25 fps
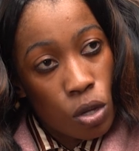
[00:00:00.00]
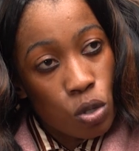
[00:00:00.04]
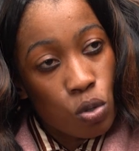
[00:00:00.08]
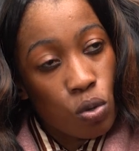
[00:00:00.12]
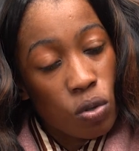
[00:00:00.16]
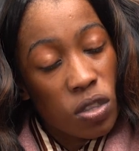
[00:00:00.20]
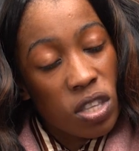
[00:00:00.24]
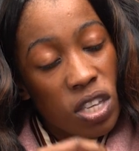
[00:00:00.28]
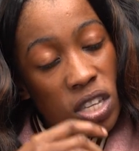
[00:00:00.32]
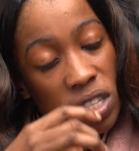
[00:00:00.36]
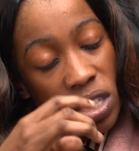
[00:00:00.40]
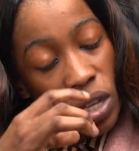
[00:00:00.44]

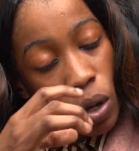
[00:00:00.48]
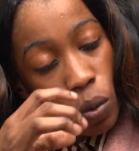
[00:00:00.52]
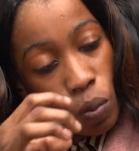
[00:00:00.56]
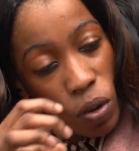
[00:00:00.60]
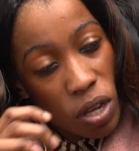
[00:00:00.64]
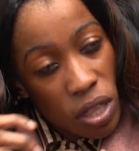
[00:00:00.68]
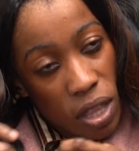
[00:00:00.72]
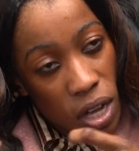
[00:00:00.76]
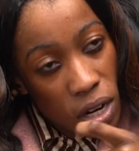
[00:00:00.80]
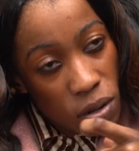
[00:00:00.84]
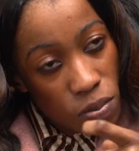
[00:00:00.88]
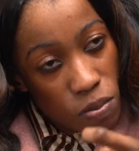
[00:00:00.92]
So there's a
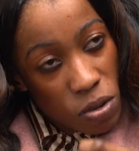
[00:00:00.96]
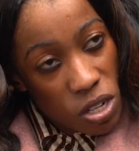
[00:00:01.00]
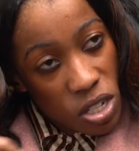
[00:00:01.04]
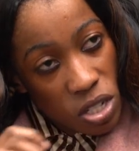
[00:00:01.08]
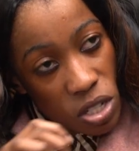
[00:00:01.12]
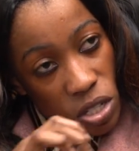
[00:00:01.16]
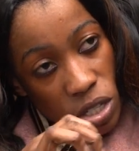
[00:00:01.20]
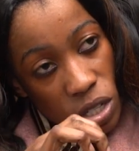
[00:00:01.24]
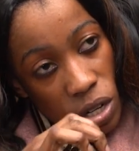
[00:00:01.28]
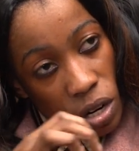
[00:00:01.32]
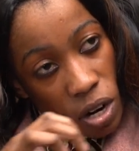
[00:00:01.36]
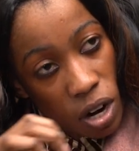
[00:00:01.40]
way that bit
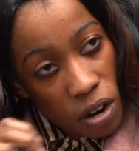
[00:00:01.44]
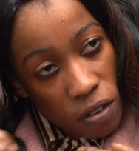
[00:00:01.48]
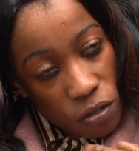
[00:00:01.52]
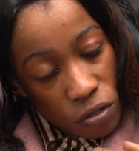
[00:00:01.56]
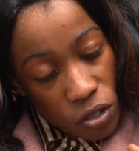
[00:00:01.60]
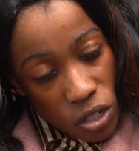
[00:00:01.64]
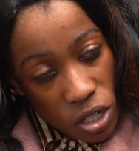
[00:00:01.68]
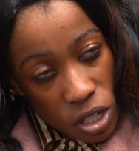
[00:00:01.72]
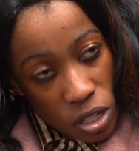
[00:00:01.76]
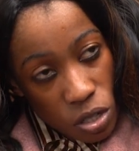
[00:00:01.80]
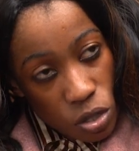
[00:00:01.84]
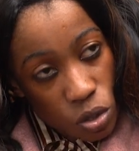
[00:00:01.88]
is
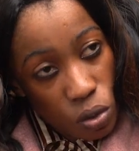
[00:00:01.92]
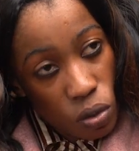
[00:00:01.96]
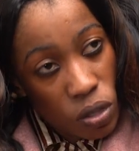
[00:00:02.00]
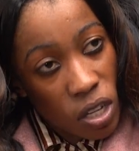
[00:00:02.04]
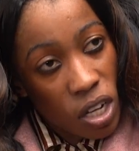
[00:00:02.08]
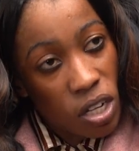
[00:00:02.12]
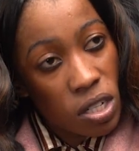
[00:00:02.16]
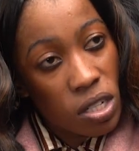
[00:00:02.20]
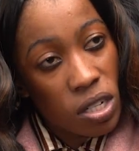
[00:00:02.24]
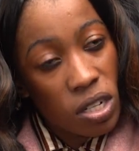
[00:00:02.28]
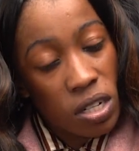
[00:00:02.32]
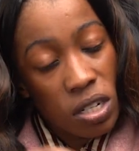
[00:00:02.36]
crafted so
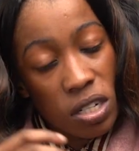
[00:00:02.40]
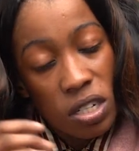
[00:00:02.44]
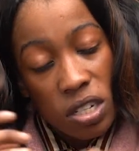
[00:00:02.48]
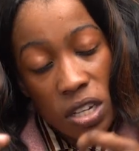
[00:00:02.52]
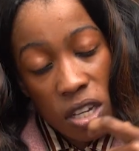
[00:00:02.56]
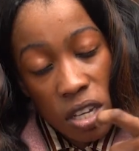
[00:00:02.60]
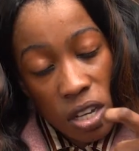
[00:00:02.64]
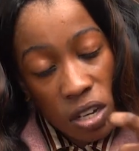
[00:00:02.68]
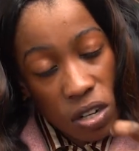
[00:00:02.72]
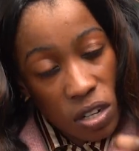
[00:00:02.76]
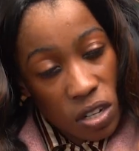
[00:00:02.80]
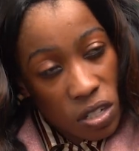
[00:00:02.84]
that it
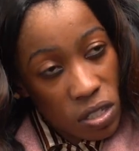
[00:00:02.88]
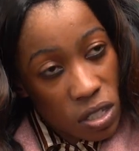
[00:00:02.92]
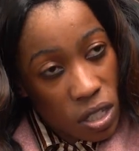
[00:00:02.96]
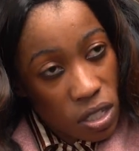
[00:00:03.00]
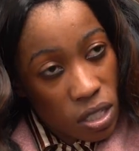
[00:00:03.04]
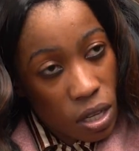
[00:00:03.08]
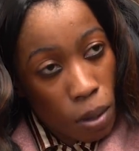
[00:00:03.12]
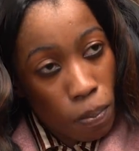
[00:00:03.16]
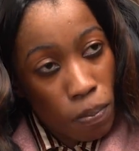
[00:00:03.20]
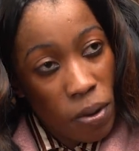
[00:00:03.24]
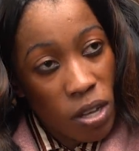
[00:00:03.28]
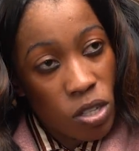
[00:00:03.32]

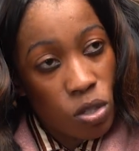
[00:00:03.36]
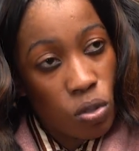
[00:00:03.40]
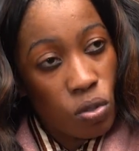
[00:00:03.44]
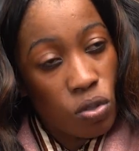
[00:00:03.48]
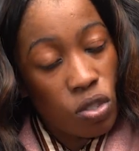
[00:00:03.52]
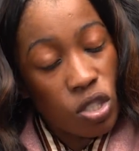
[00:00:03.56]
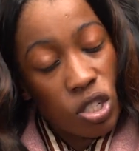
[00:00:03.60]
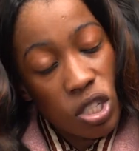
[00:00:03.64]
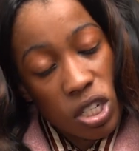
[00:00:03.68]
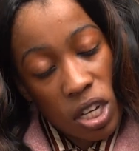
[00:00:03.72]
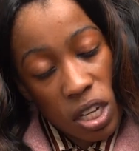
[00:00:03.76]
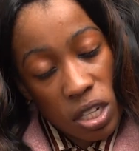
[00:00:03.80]
increases a
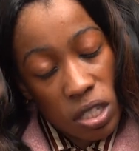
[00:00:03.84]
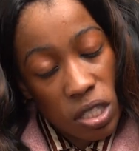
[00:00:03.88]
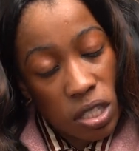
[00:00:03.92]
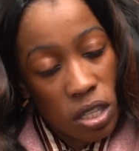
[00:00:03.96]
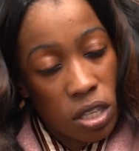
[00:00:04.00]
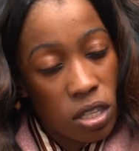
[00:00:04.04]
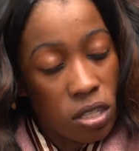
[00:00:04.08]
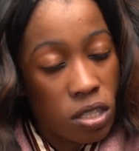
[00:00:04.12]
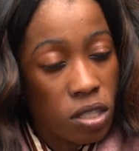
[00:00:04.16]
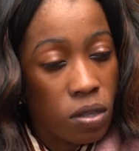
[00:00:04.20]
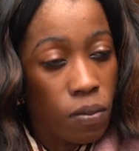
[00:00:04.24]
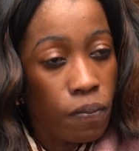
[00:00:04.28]
person's
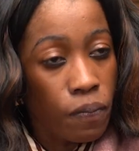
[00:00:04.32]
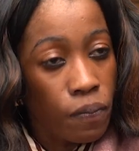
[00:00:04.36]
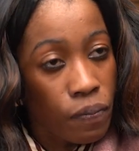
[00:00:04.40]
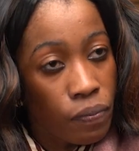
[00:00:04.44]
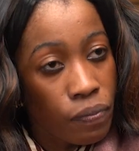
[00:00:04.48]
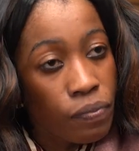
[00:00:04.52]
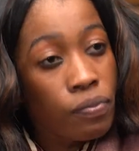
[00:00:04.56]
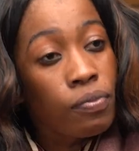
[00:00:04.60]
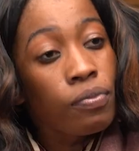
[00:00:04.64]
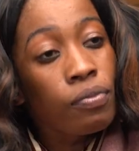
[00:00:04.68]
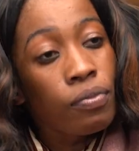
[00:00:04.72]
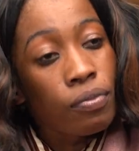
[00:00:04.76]
chances.
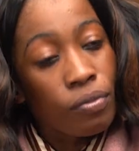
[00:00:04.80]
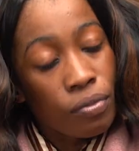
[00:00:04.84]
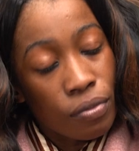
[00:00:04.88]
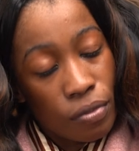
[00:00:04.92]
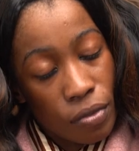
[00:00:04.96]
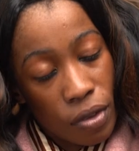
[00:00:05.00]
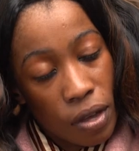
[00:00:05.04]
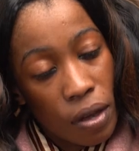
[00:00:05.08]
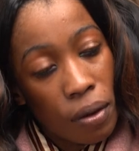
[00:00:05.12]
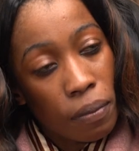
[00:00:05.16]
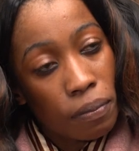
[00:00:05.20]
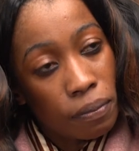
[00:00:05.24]

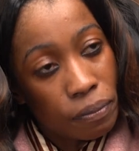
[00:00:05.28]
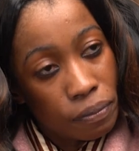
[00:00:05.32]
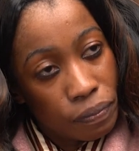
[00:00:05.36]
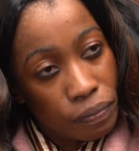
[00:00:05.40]
Yeah.